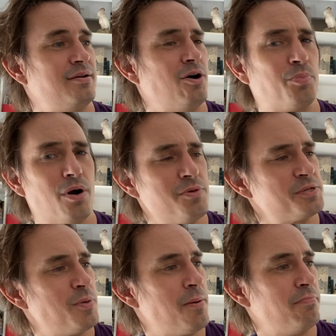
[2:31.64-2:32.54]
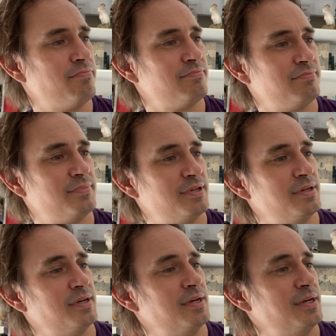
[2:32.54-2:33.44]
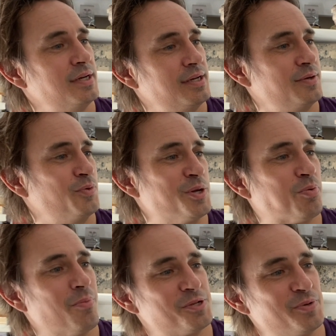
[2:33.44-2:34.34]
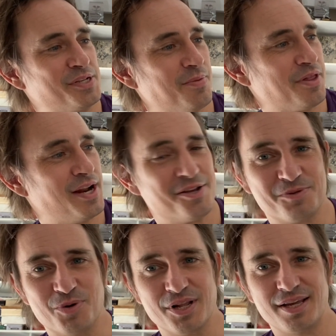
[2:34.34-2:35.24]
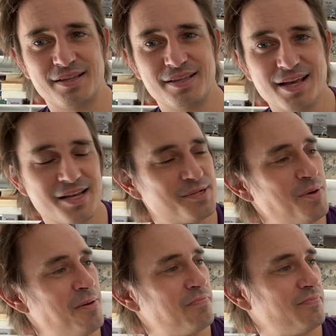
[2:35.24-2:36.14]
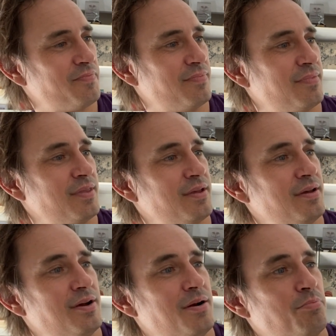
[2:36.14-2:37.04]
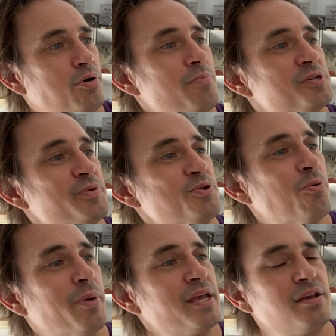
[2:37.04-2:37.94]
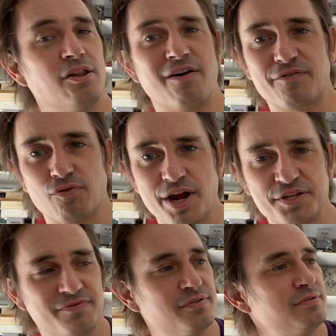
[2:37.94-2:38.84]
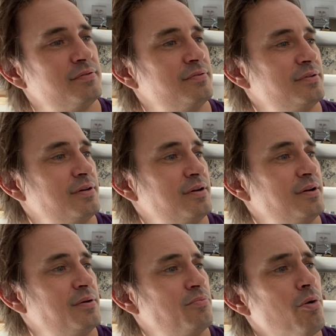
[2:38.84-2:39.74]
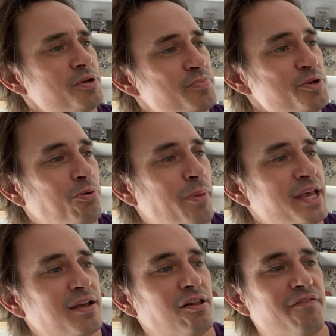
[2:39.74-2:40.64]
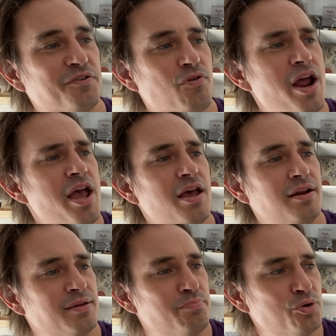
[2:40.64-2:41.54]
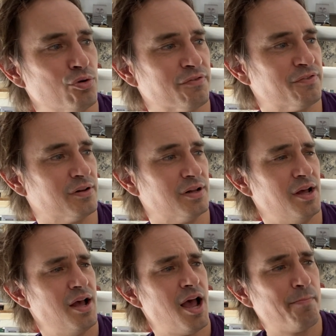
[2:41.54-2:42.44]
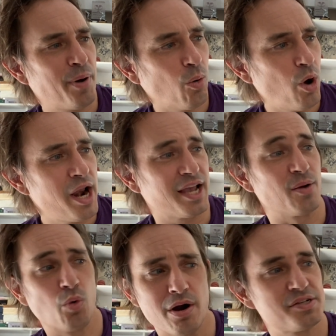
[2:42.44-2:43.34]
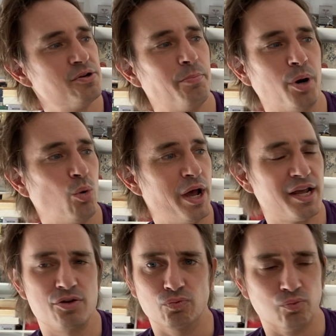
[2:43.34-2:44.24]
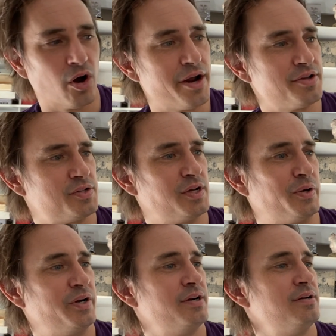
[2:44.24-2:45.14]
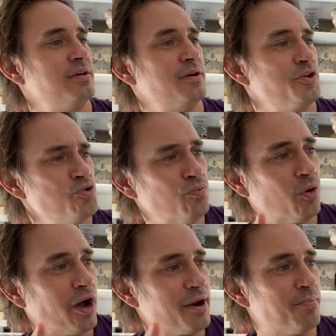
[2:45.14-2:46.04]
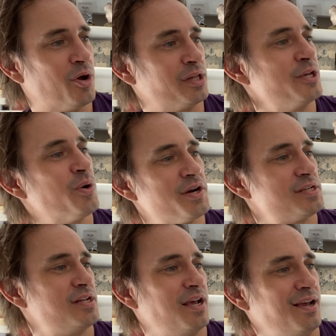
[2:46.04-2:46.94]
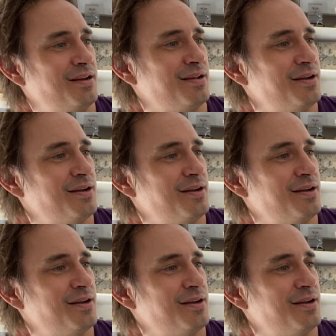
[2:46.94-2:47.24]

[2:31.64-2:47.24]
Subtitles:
I promise, Mum. Will you promise me something else, Molly? Yes, Mum. Promise me you'll make your life graceful. Promise me you'll make your life grand and beautiful and poetic, and where it's not poetic, you'll write it so. You write it, Molly, you understand?